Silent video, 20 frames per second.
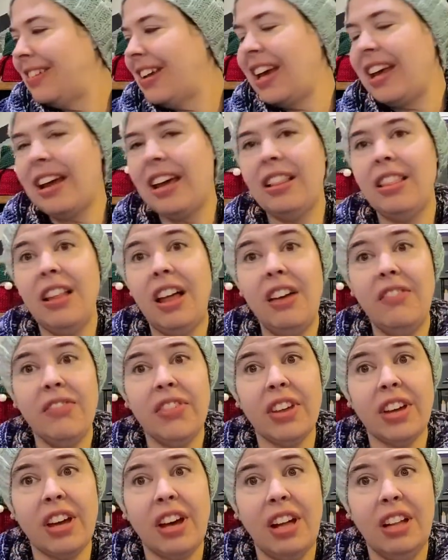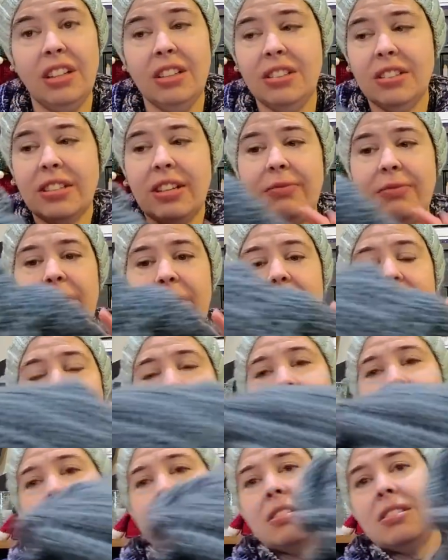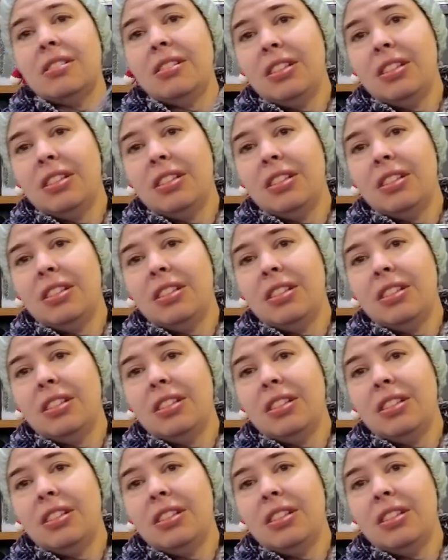And I love the colors. I mean, it's